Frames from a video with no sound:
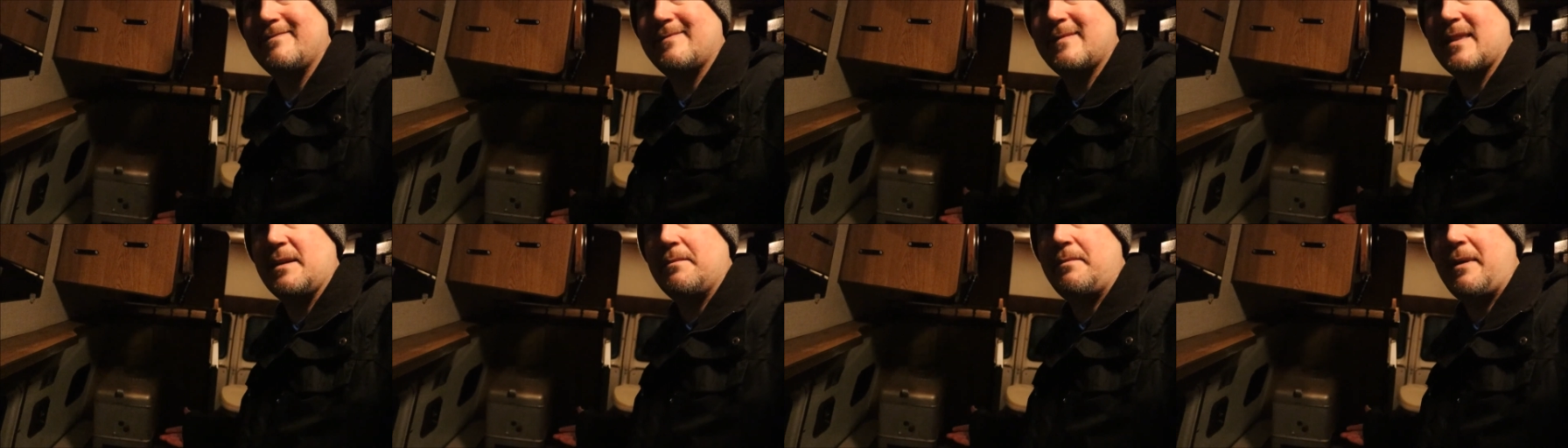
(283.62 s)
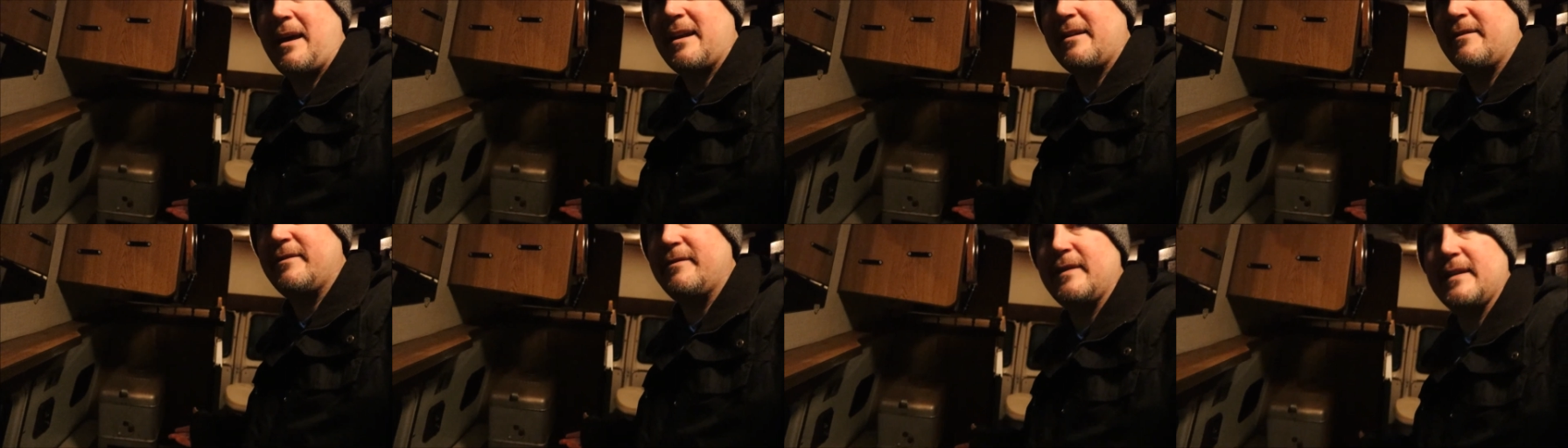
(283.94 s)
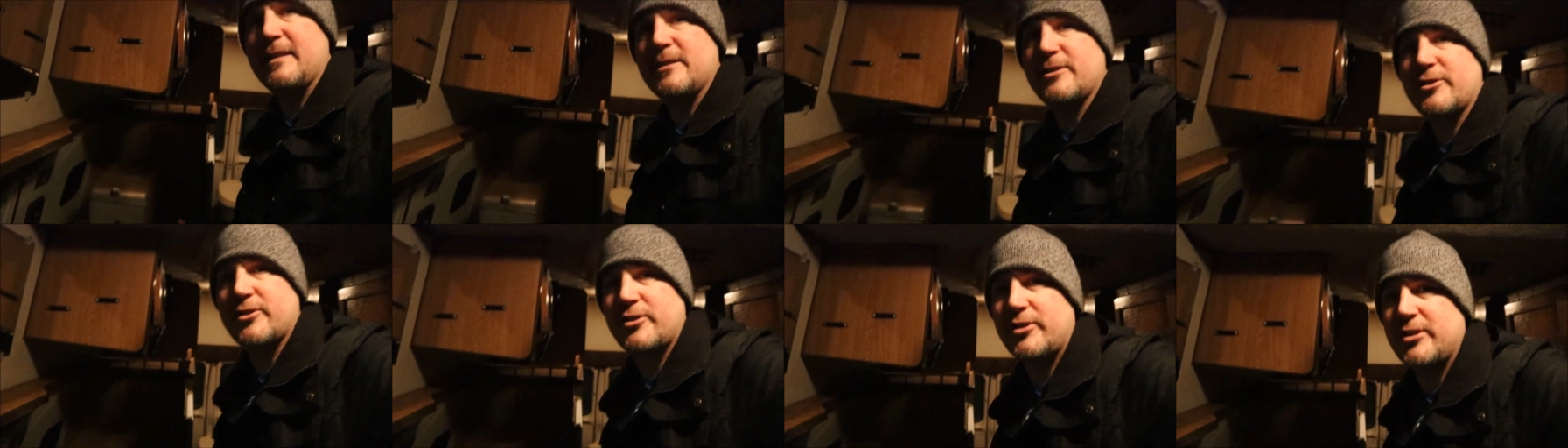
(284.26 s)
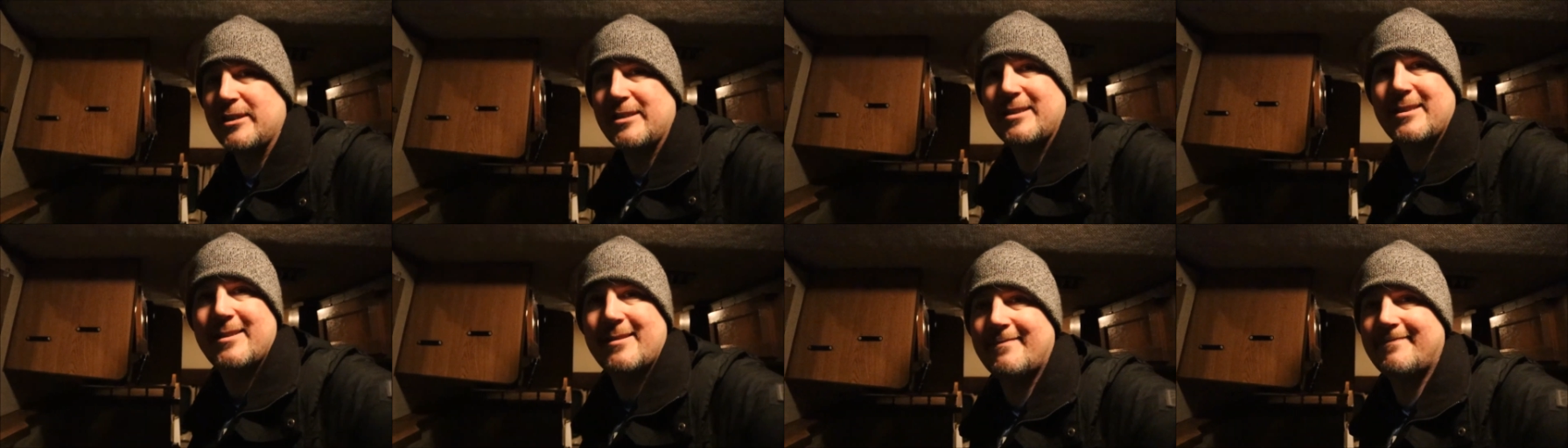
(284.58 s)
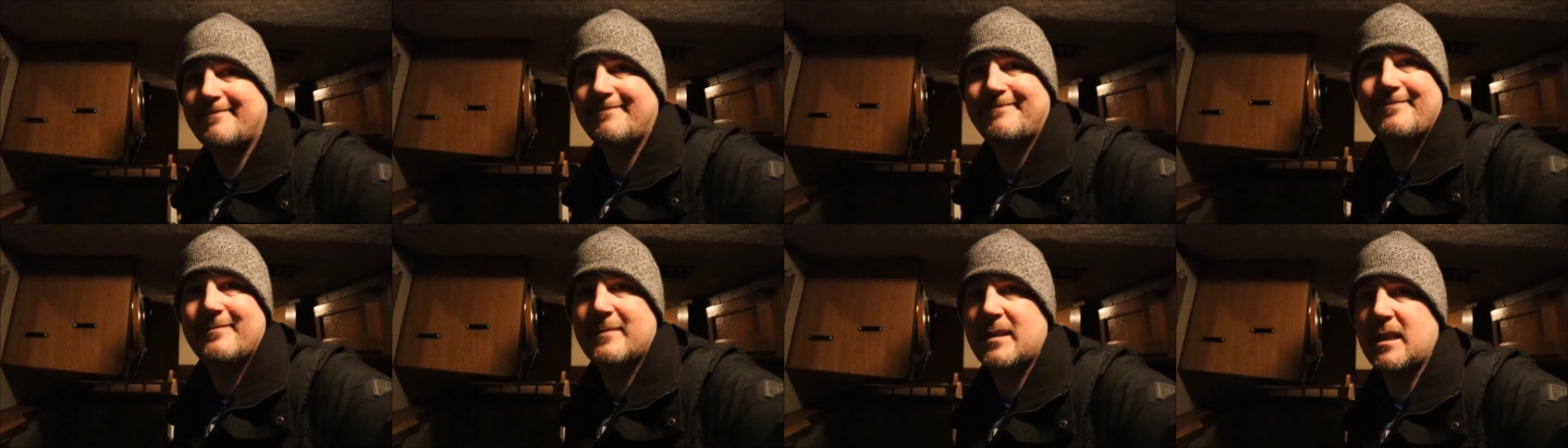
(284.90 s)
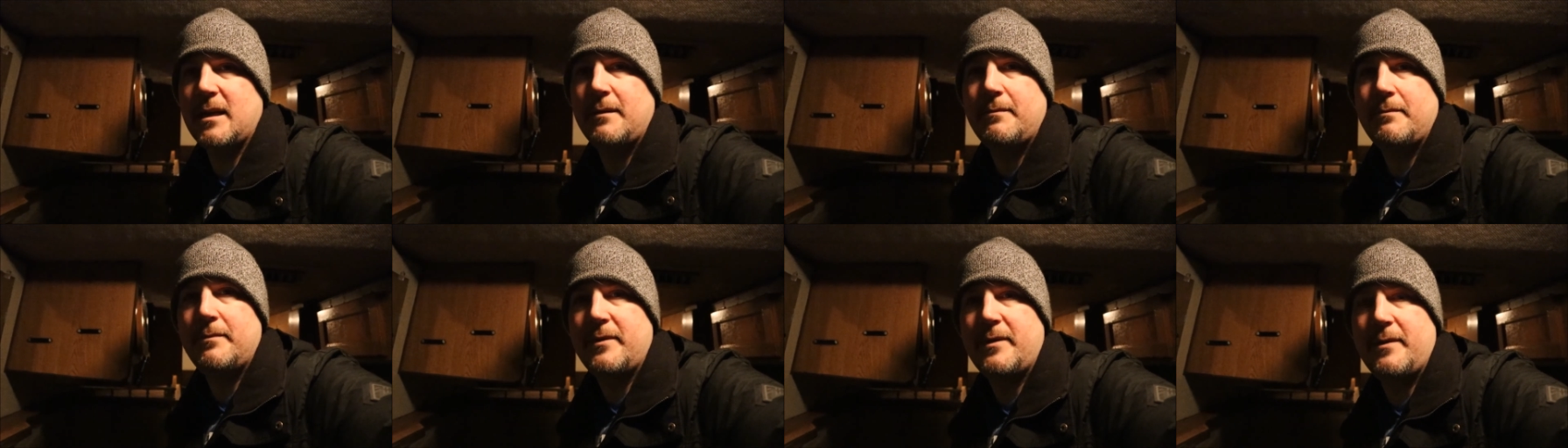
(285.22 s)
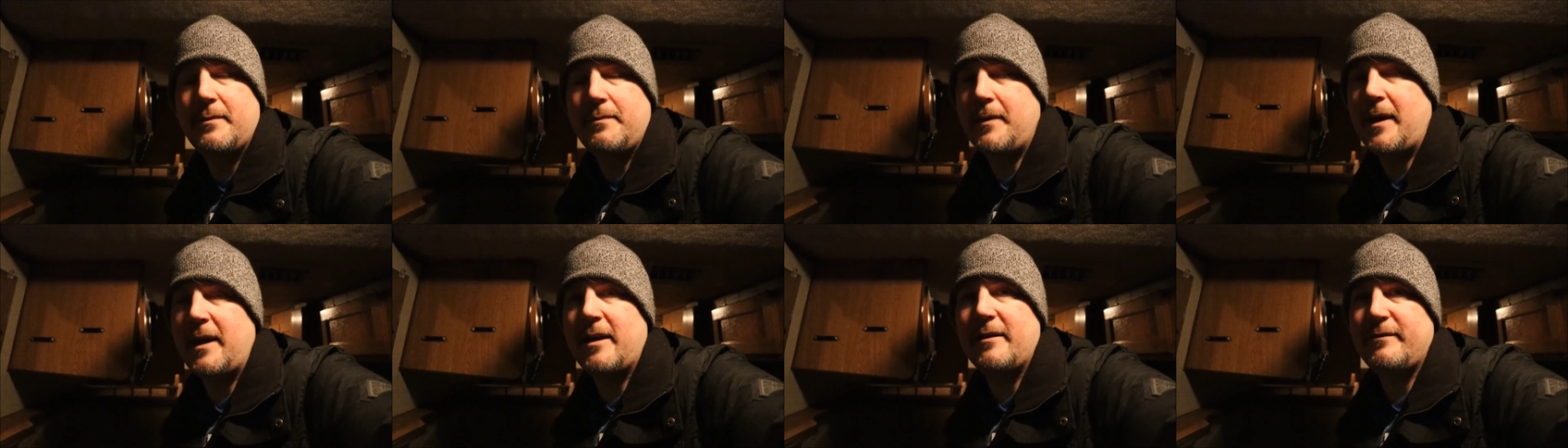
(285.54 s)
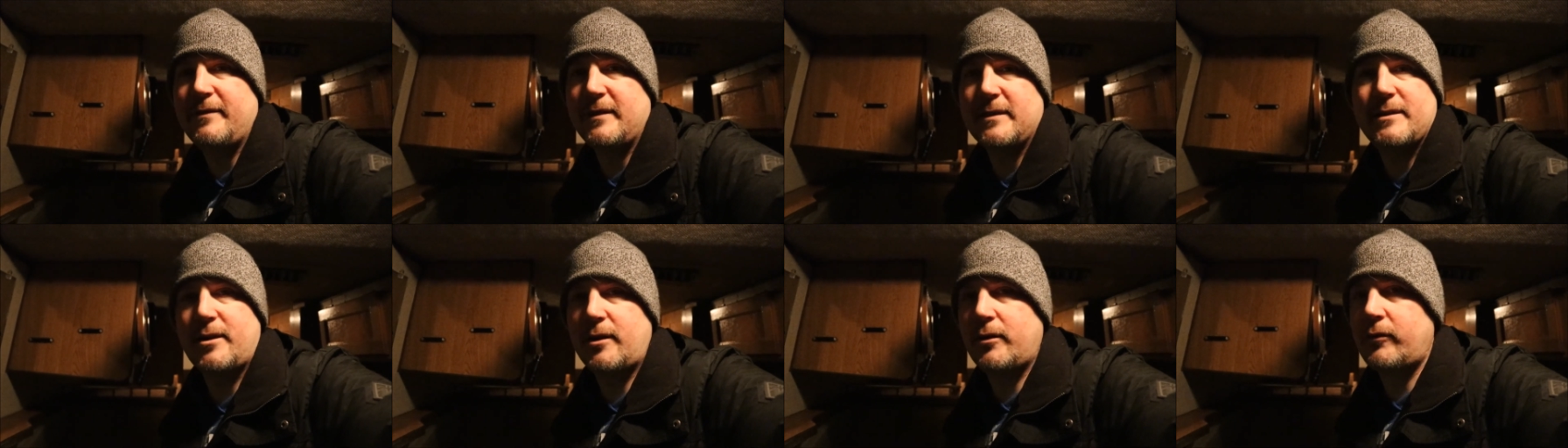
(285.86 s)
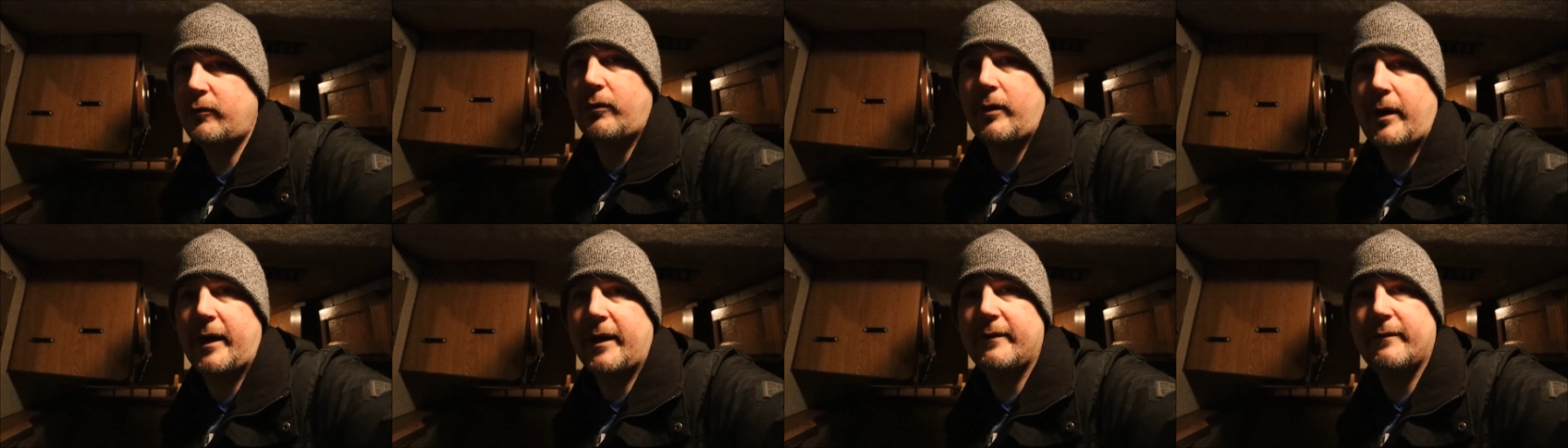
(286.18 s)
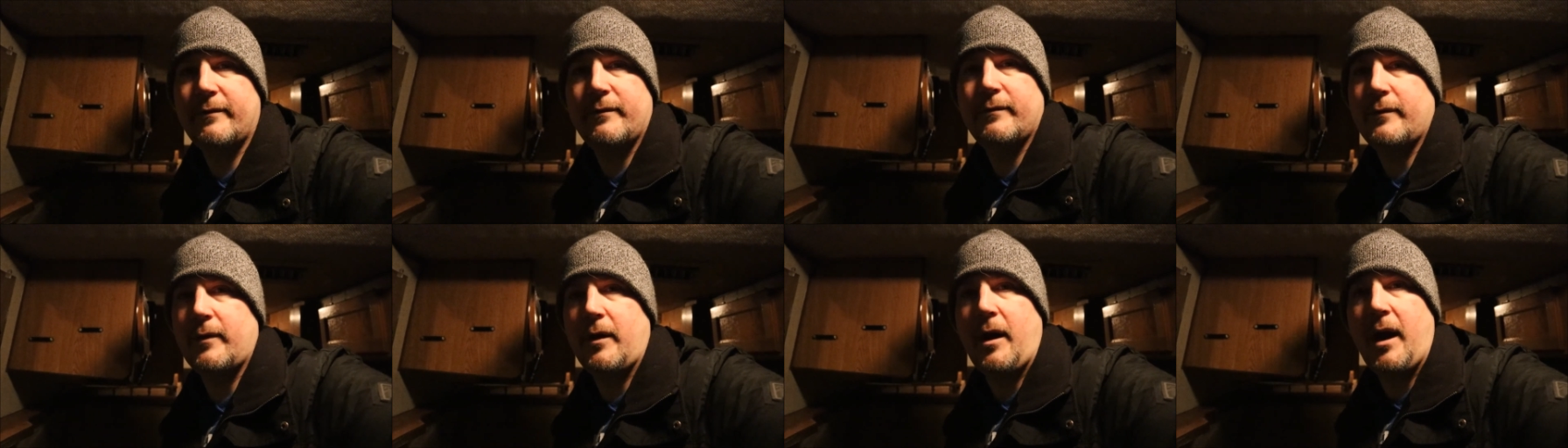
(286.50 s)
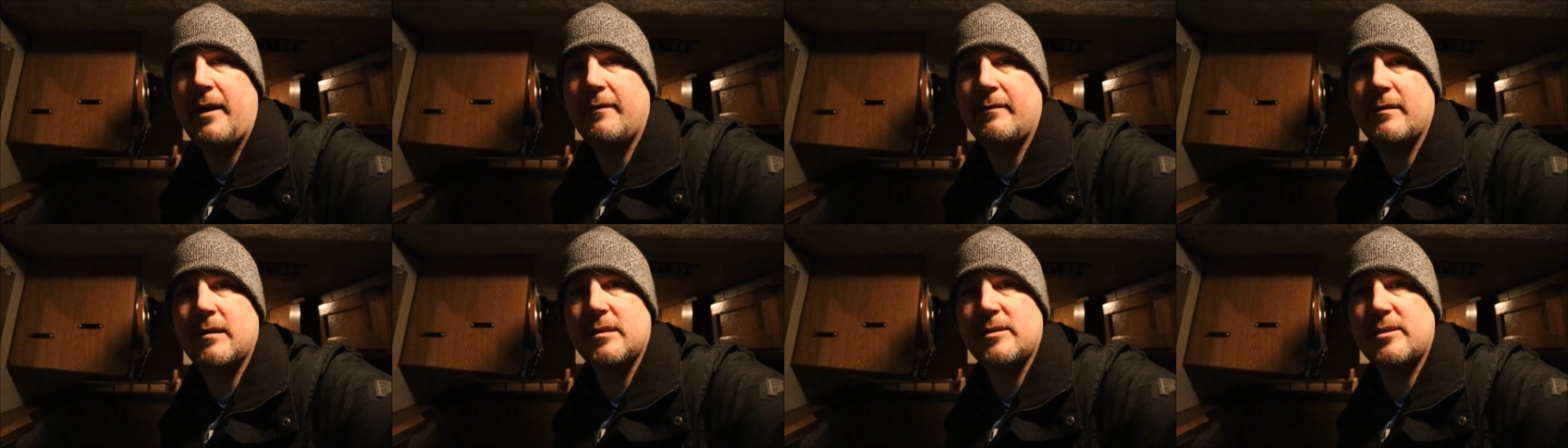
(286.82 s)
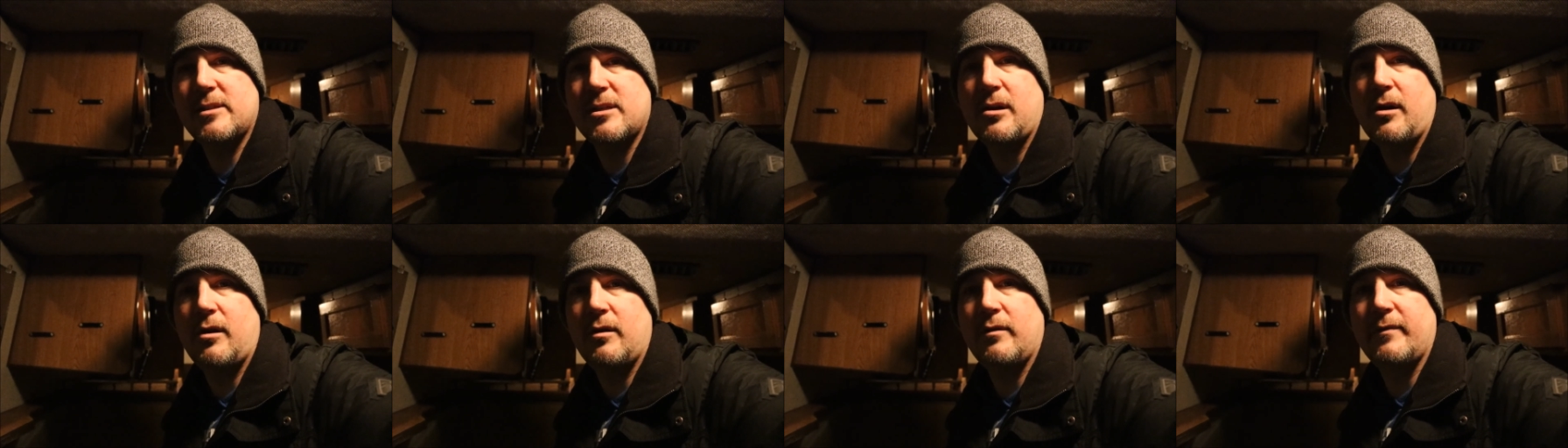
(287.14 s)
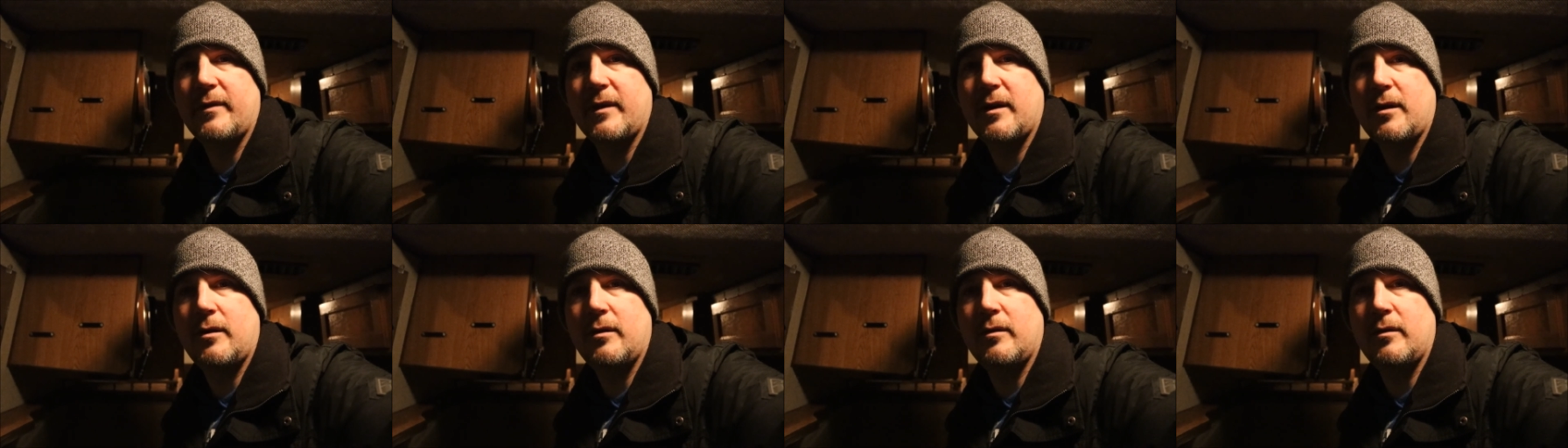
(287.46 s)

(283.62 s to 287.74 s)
the benefits the benefits are great for having a stove.